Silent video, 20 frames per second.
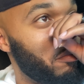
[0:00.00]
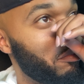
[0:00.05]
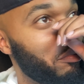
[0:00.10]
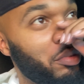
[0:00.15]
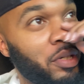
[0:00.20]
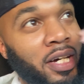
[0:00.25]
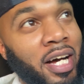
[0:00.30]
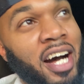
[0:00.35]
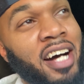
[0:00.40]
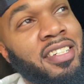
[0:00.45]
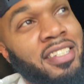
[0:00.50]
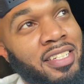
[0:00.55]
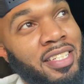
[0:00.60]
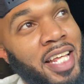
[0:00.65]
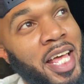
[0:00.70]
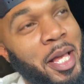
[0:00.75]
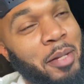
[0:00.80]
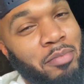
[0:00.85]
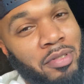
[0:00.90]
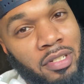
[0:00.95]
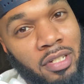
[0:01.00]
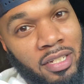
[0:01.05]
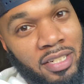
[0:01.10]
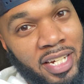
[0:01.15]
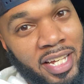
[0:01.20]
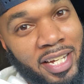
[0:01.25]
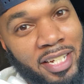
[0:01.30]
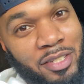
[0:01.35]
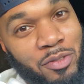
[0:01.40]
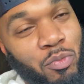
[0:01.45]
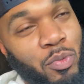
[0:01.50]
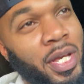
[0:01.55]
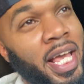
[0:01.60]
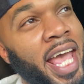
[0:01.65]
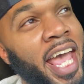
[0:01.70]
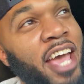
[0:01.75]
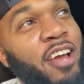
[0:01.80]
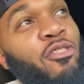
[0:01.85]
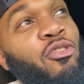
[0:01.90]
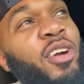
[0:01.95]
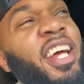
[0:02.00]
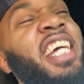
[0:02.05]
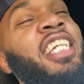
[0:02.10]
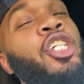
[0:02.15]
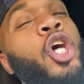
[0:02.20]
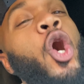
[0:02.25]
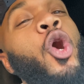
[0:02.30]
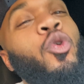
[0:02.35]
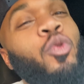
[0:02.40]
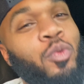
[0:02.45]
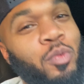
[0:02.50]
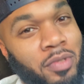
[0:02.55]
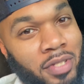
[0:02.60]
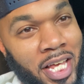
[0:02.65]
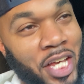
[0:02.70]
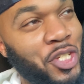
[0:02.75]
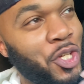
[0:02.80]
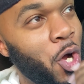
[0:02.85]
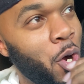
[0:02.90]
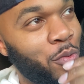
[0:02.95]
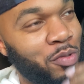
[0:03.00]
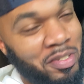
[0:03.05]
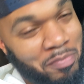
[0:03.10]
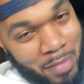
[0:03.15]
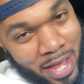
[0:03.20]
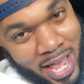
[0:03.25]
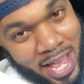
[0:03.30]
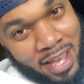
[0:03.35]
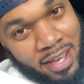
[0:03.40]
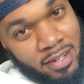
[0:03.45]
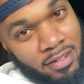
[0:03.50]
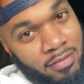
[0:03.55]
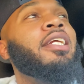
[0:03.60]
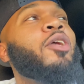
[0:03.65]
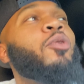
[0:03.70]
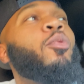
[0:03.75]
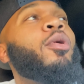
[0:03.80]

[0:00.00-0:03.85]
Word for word: but us Samsung niggas, we had ringtones and y'all was mad. And then it